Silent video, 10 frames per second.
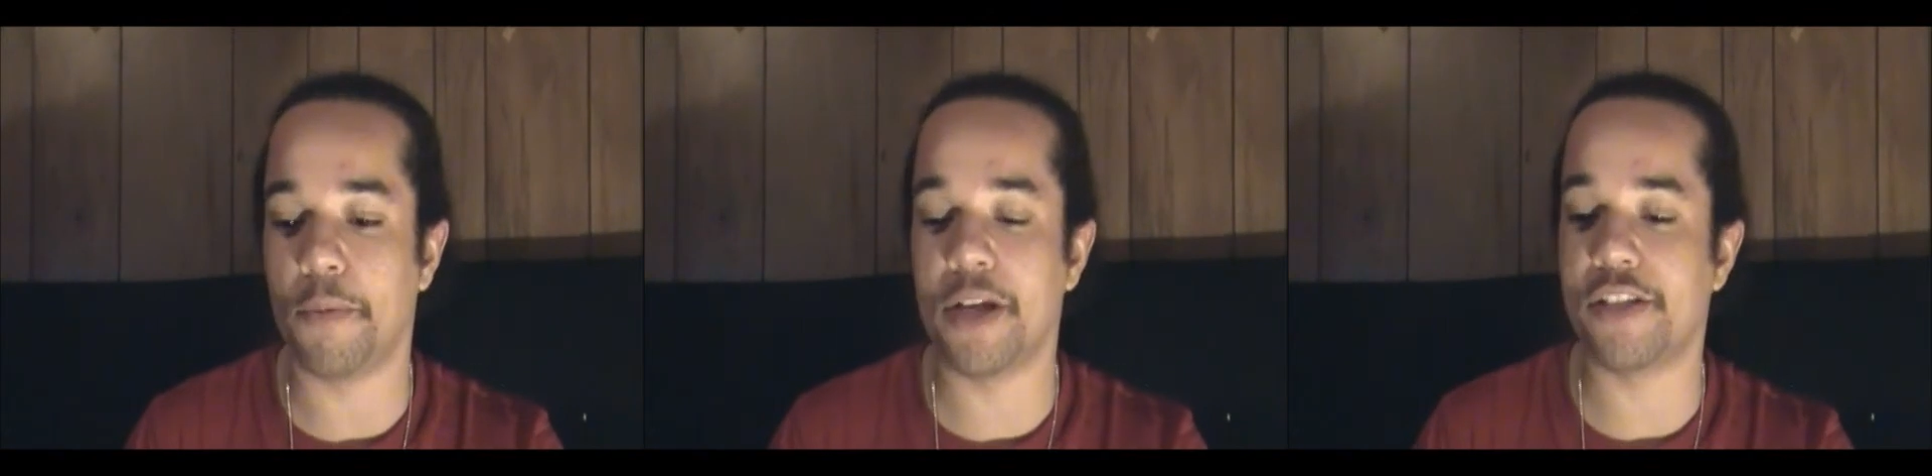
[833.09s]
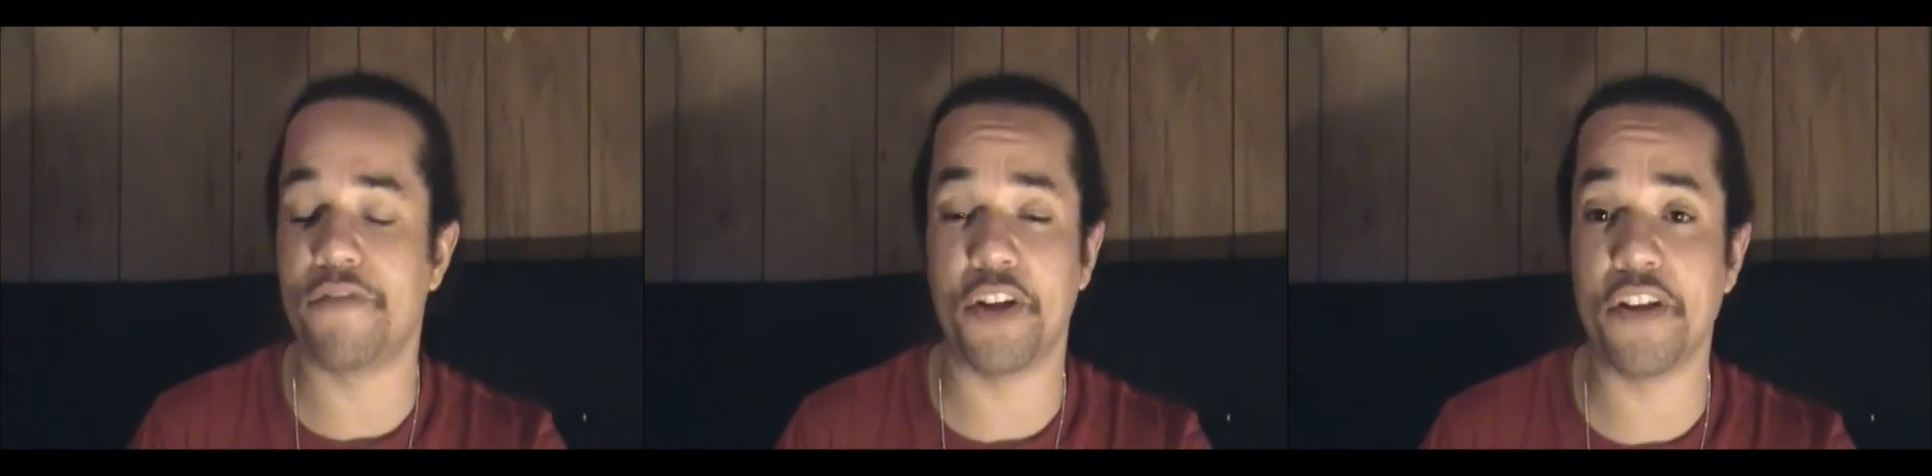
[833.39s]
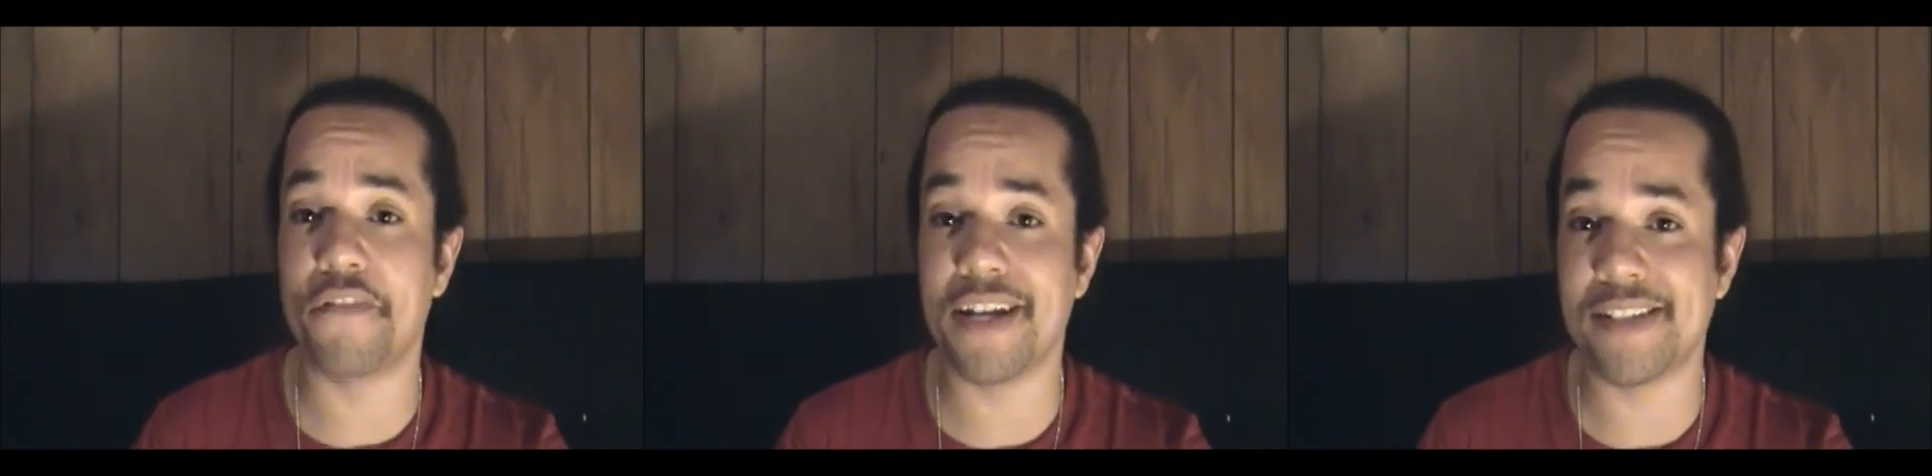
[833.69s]
because if you're
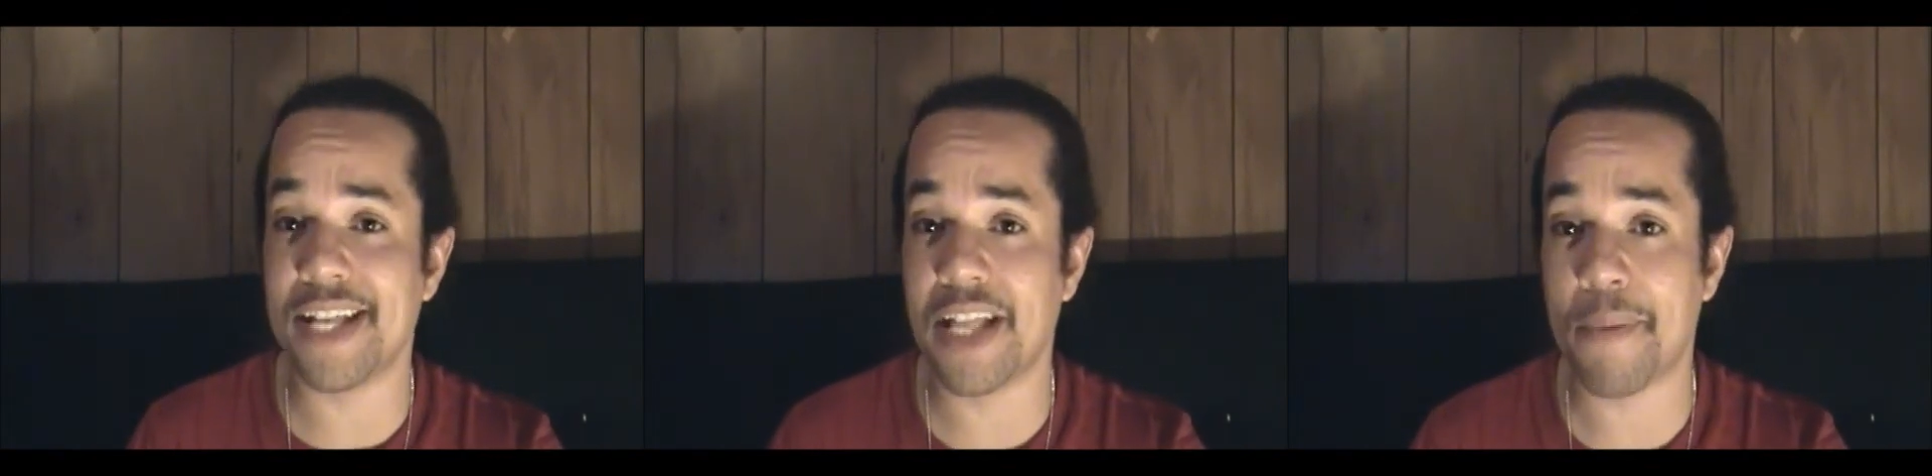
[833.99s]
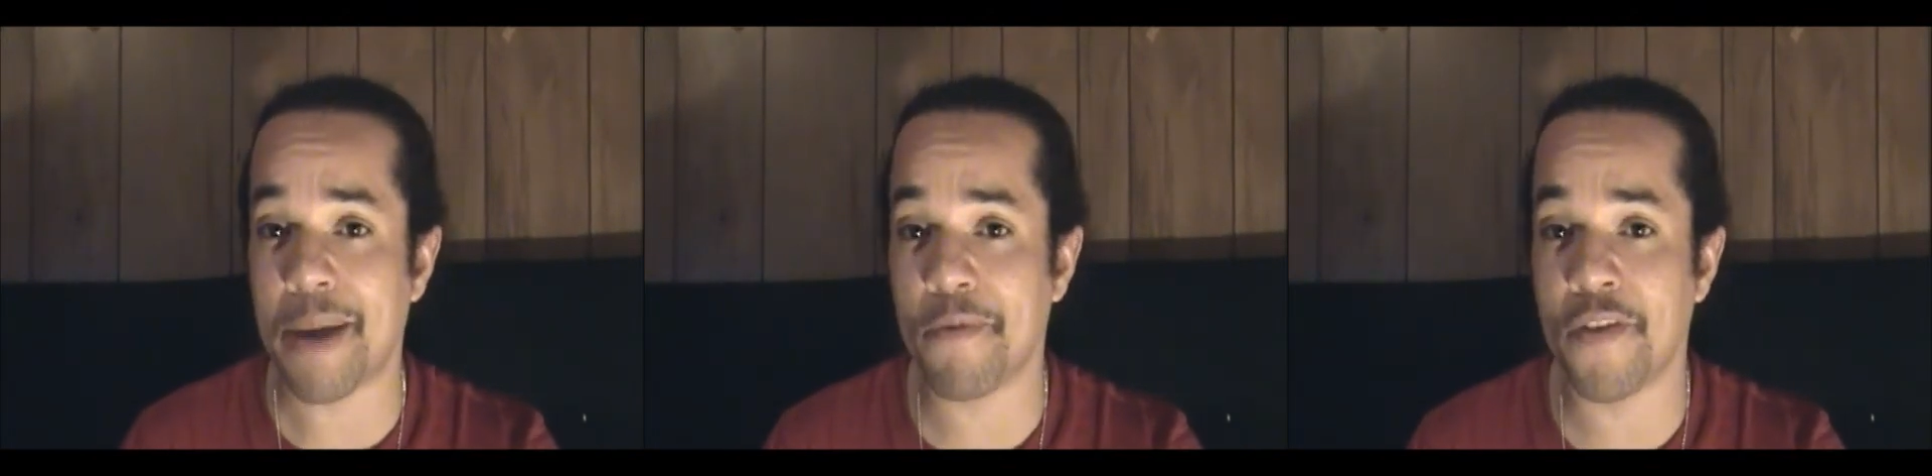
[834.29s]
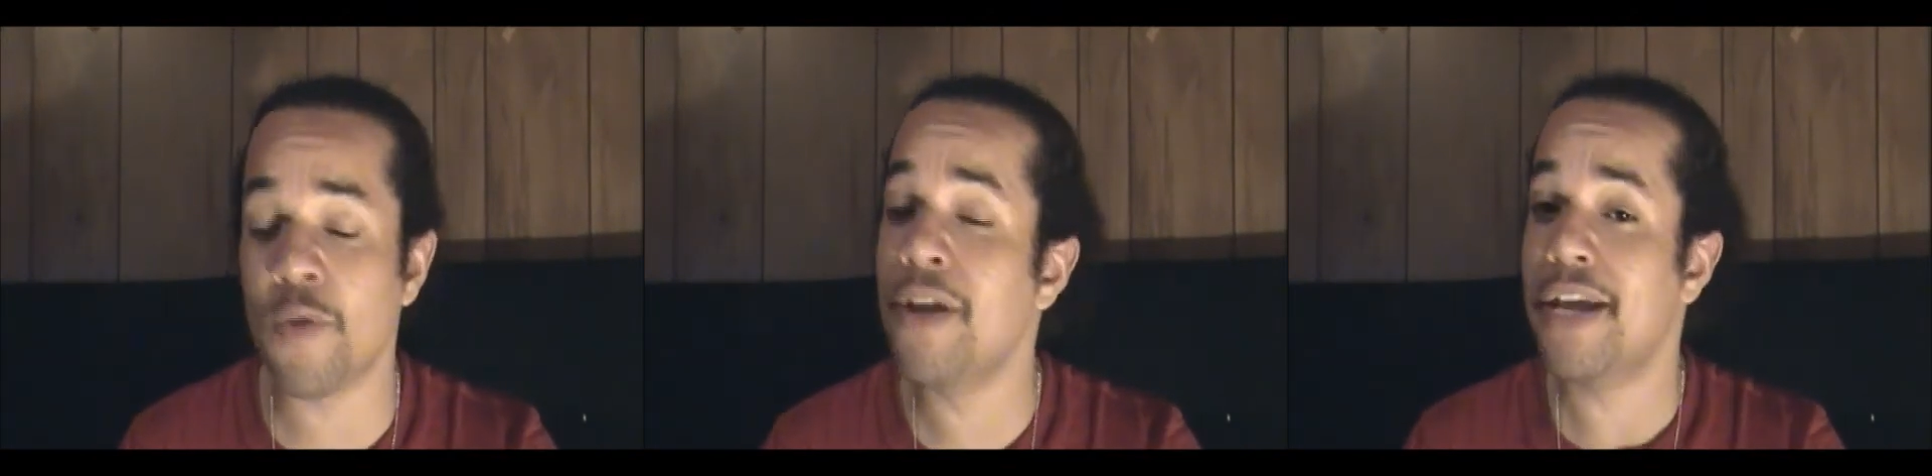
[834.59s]
going to fight Cena at a
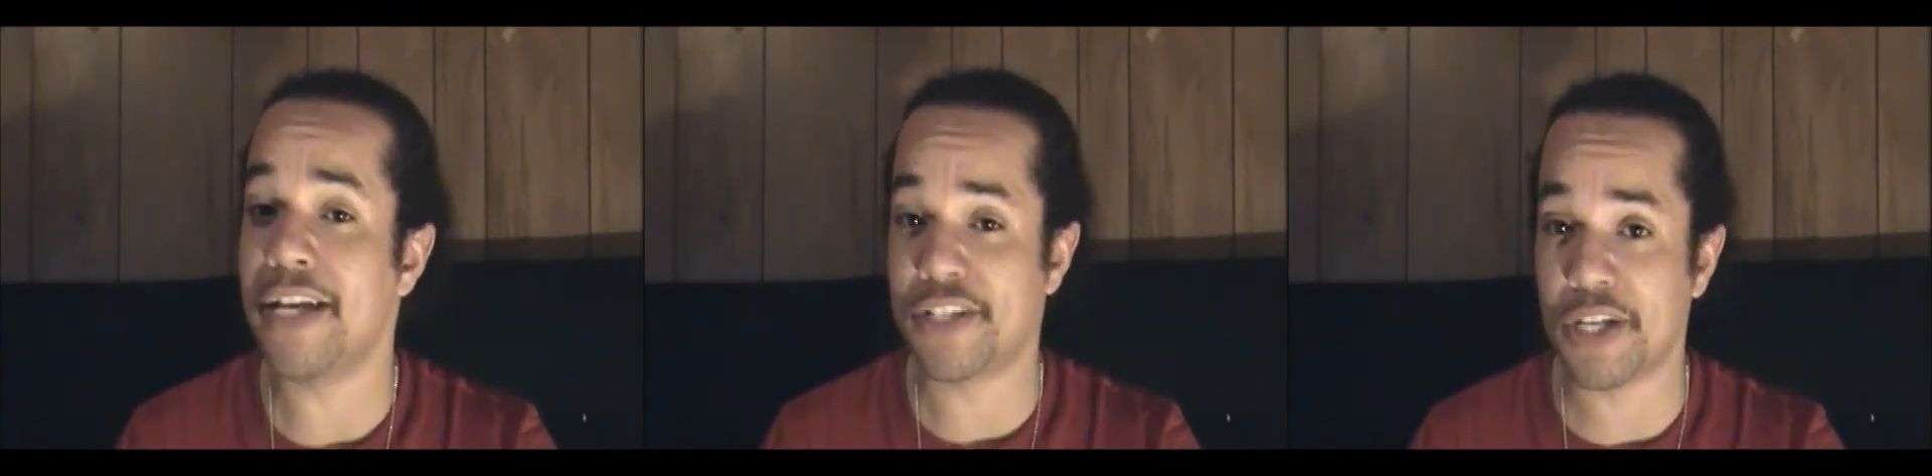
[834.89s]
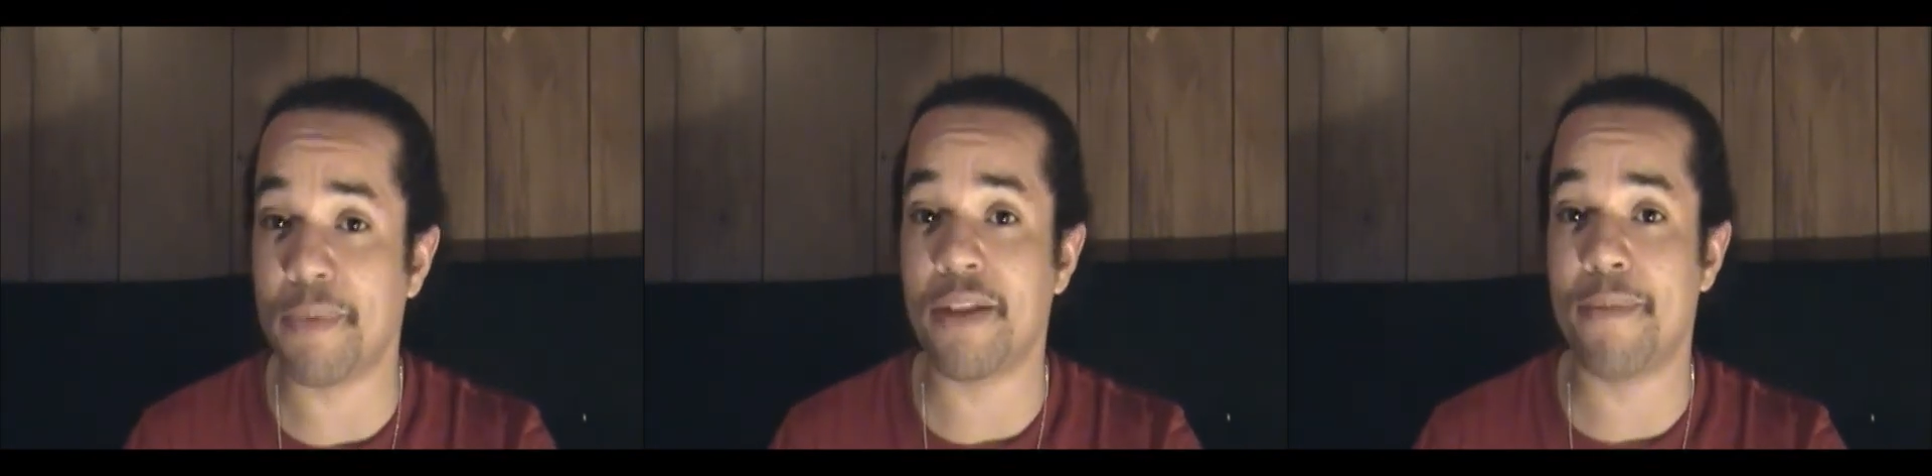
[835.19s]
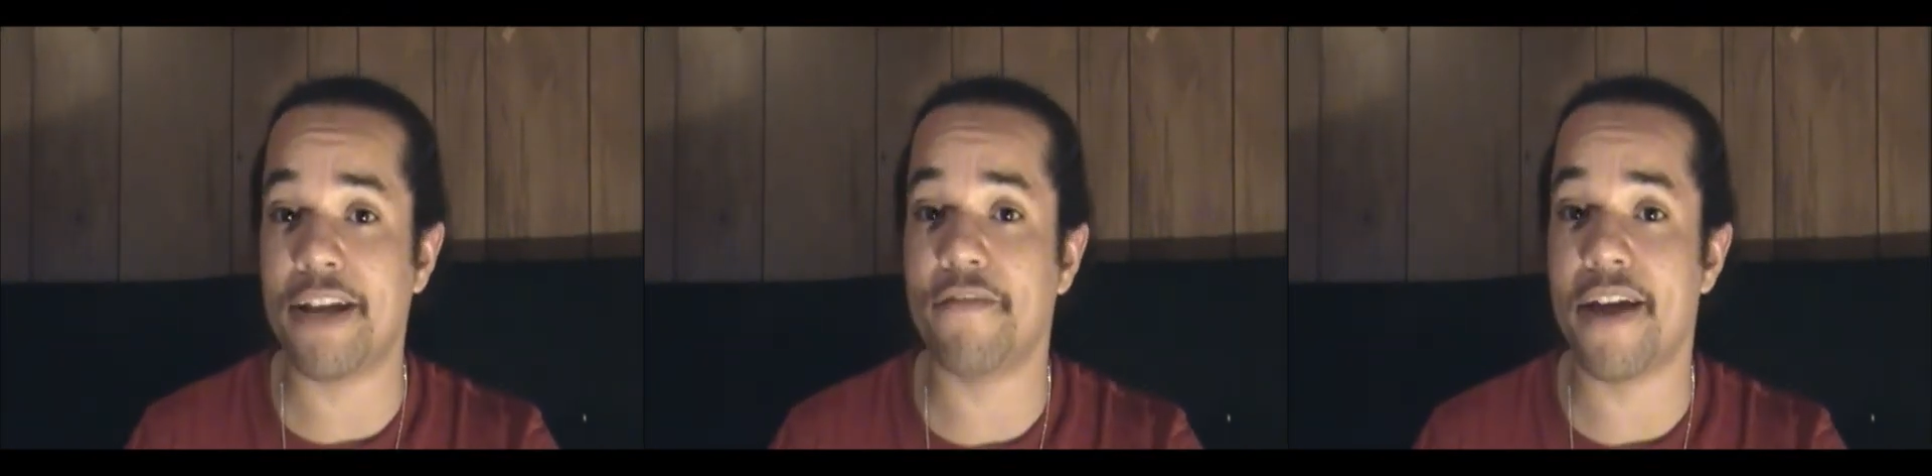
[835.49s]
pay-per-view, it's going to be the
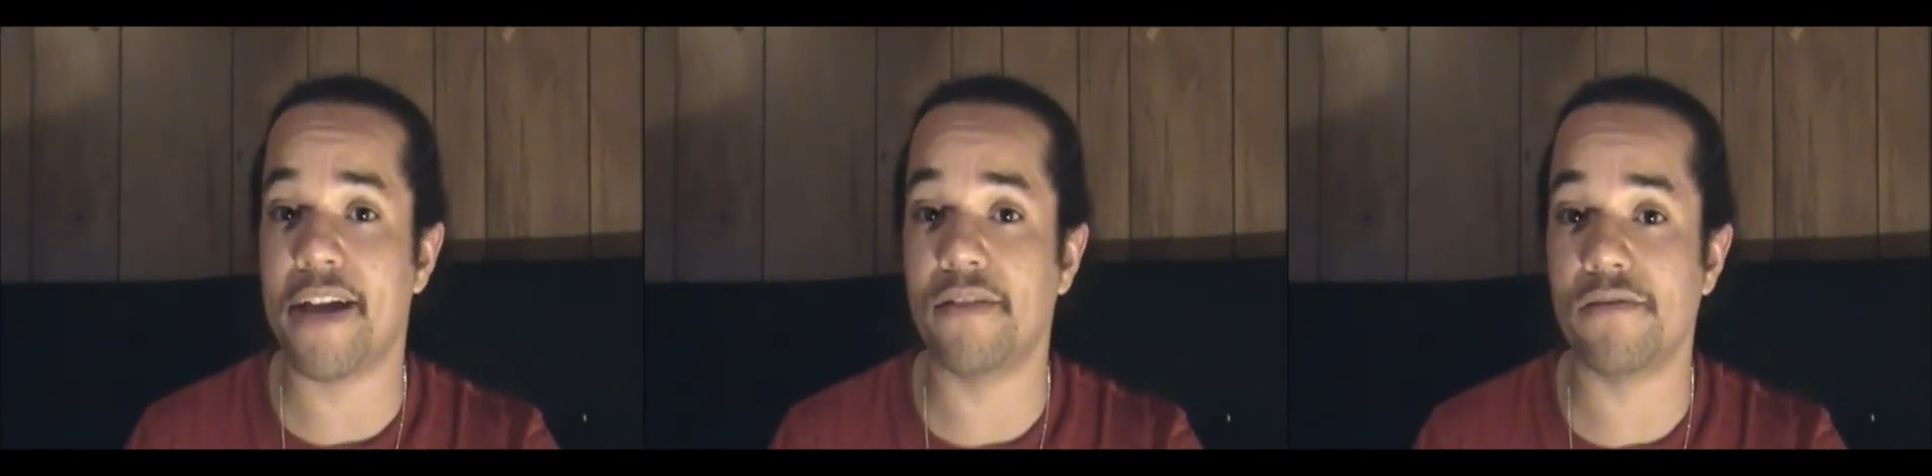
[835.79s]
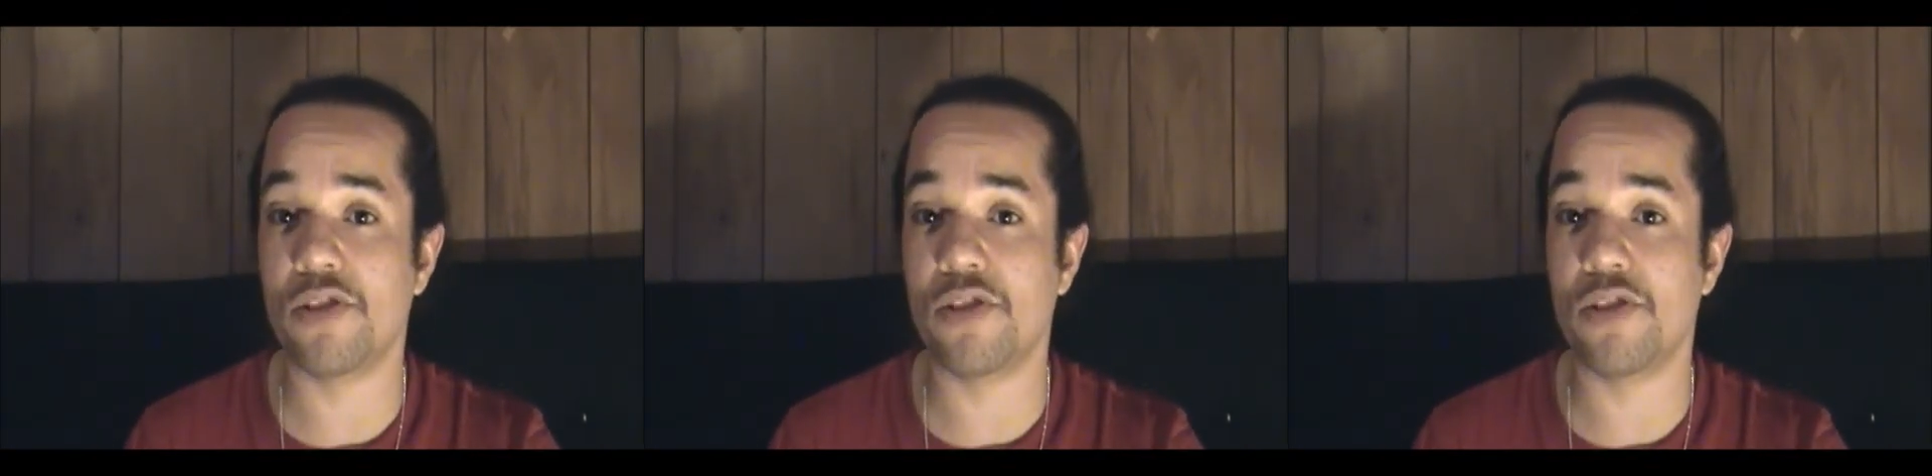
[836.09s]
main event.